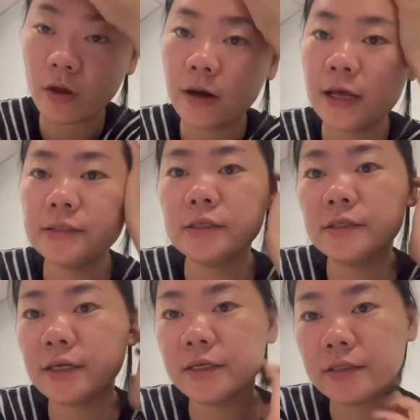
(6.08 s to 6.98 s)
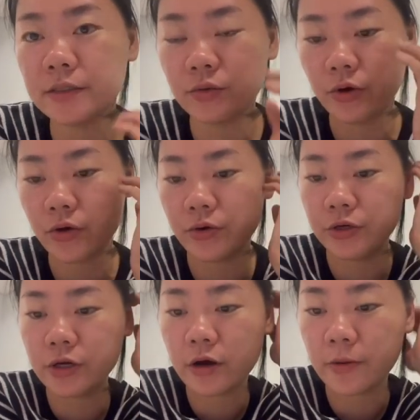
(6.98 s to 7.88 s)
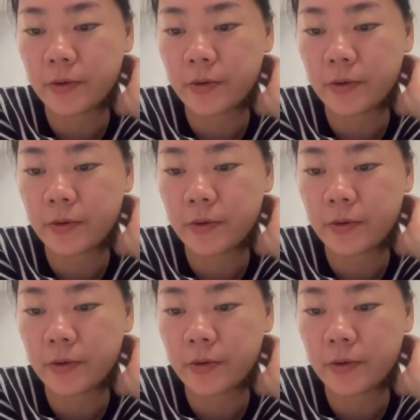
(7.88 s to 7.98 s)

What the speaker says: lesson 6. We're going to talk